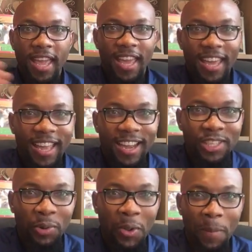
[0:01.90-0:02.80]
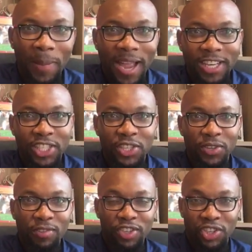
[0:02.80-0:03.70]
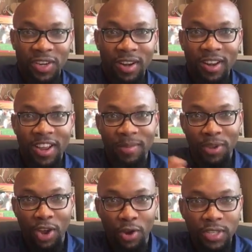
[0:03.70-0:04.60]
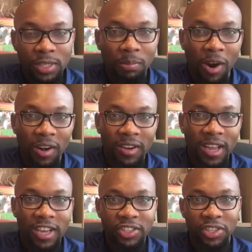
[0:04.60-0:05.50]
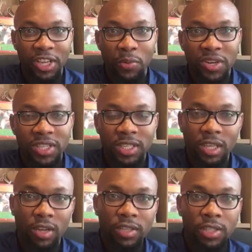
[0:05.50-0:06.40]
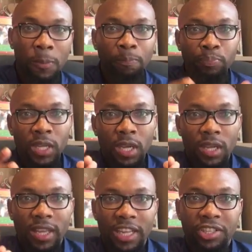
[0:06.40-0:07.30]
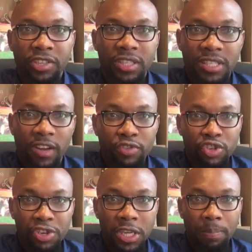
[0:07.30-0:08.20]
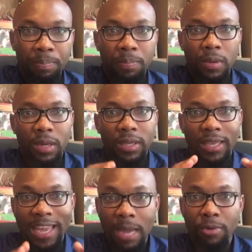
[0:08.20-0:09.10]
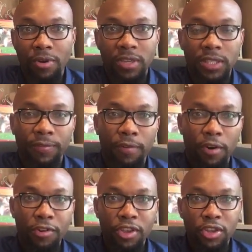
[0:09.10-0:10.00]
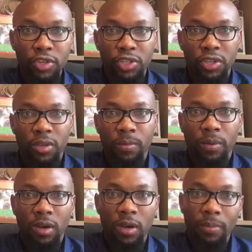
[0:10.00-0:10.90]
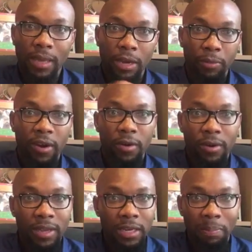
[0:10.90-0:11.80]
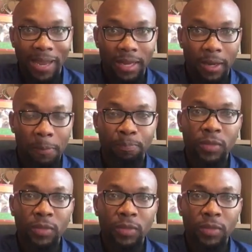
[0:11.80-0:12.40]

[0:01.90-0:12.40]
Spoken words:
Hey guys, welcome back to the channel. I am your host Marlon, and today I want to discuss getting yourself cheap cameras for your YouTube career in the beginning.